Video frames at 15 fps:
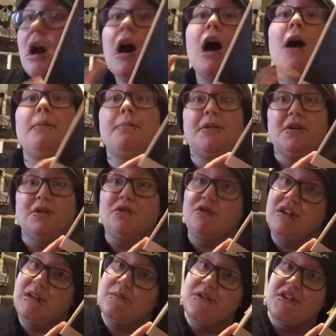up on
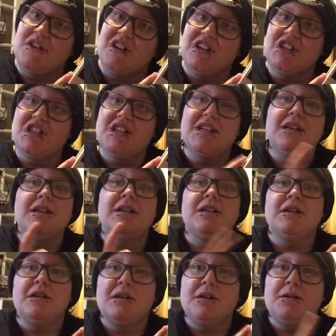Greek mythology,
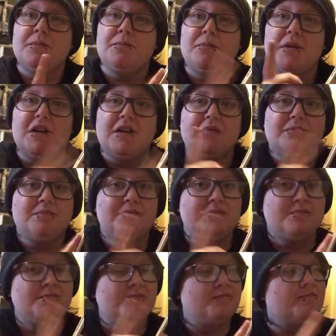but
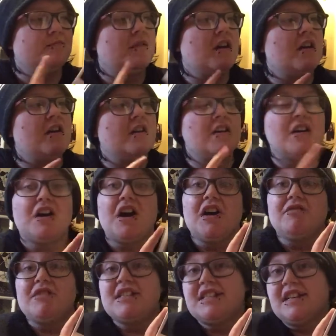I
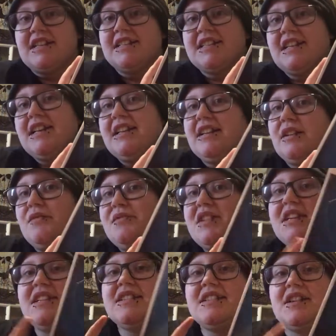read Circe and loved
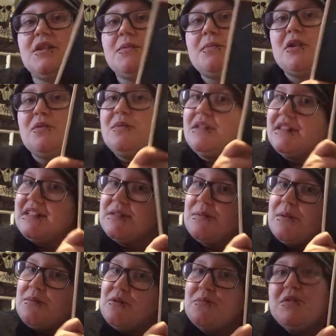it, so I'm hoping this
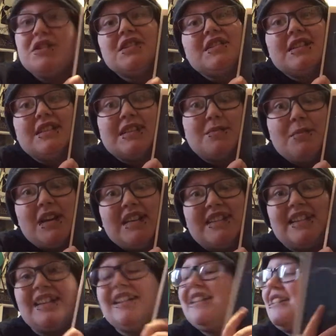one will be just as
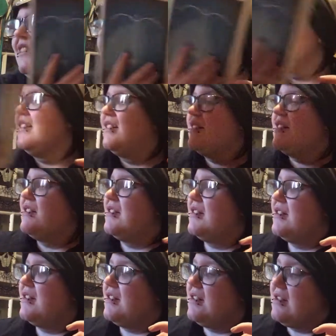amazing.
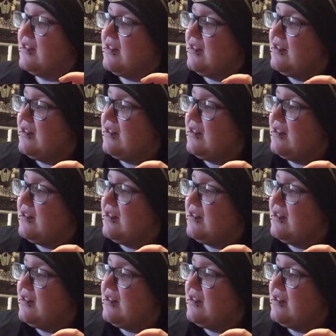Why